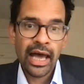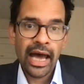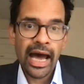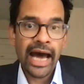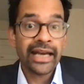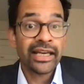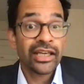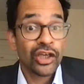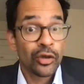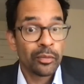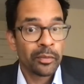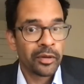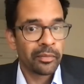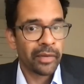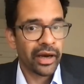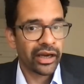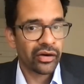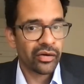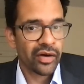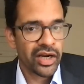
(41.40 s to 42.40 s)
and human
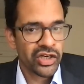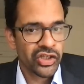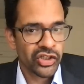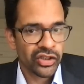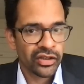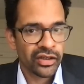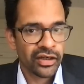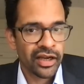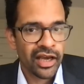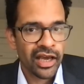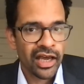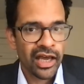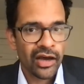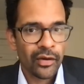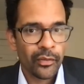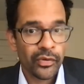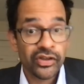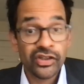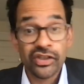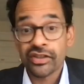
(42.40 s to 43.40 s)
migration,
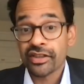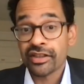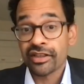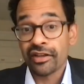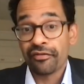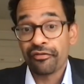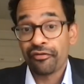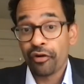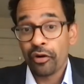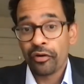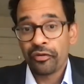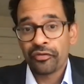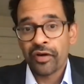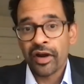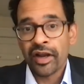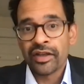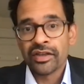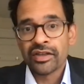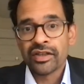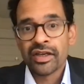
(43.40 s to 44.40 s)
which is at the
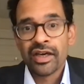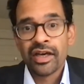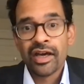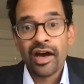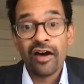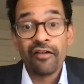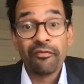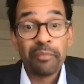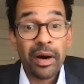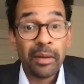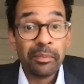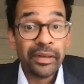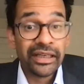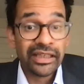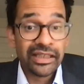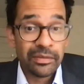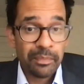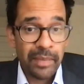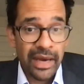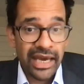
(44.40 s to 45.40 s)
forefront of public
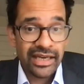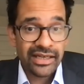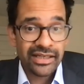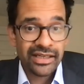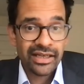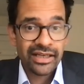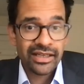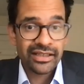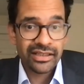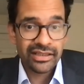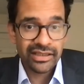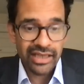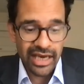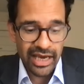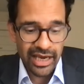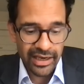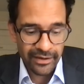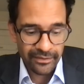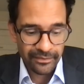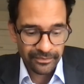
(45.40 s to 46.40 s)
debate
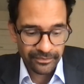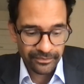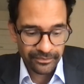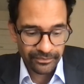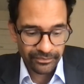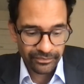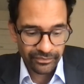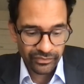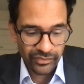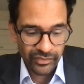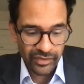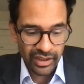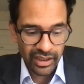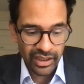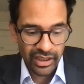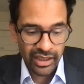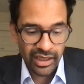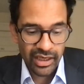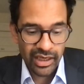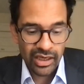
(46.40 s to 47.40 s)
today.
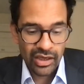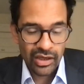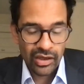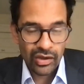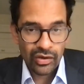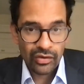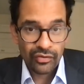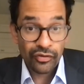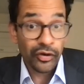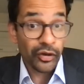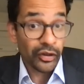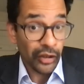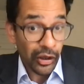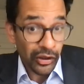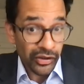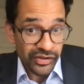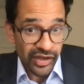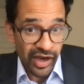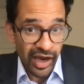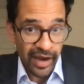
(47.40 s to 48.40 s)
For a
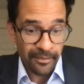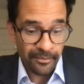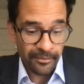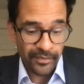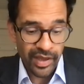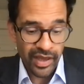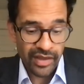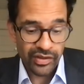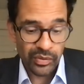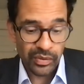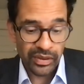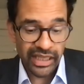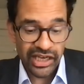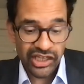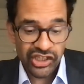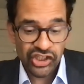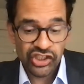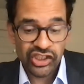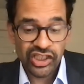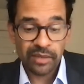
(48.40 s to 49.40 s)
long time, the
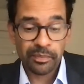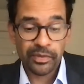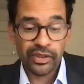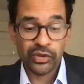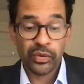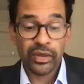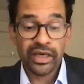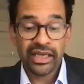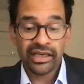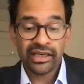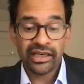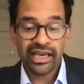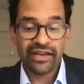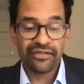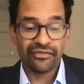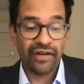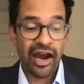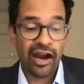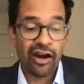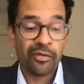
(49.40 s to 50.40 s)
relationship between
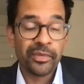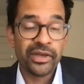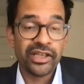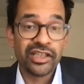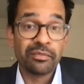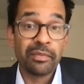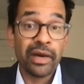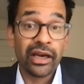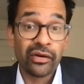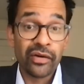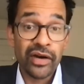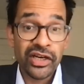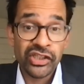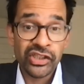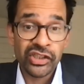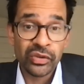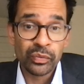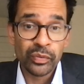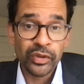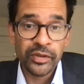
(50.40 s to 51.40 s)
environment and
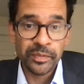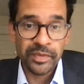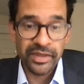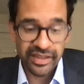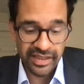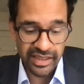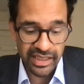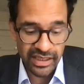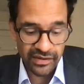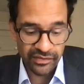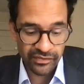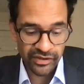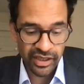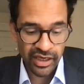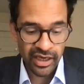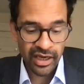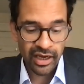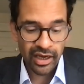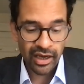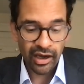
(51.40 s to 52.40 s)
migration was perceived,
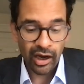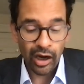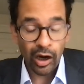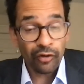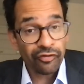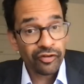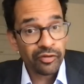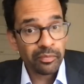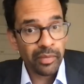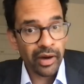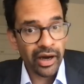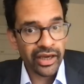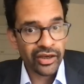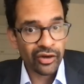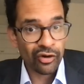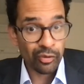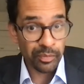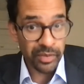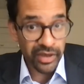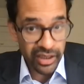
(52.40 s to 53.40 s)
often by
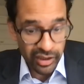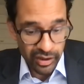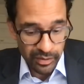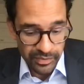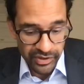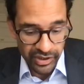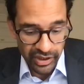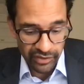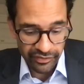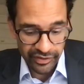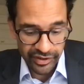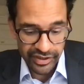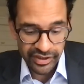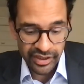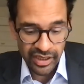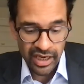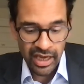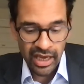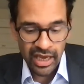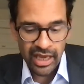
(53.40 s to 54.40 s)
European observers,
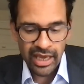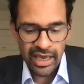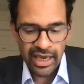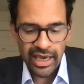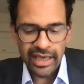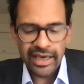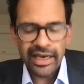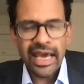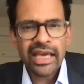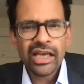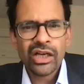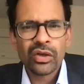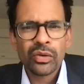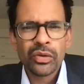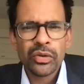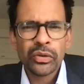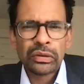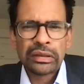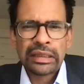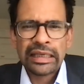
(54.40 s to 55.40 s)
in a
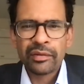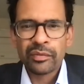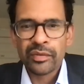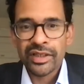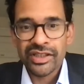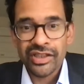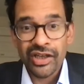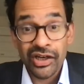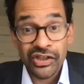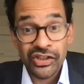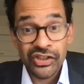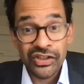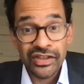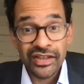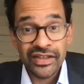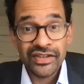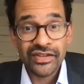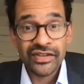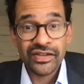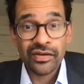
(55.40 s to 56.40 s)
crudely
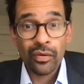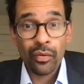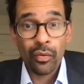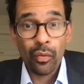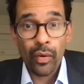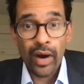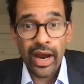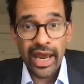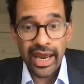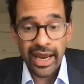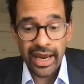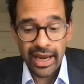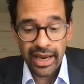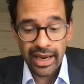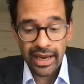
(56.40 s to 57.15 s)
reductionist way.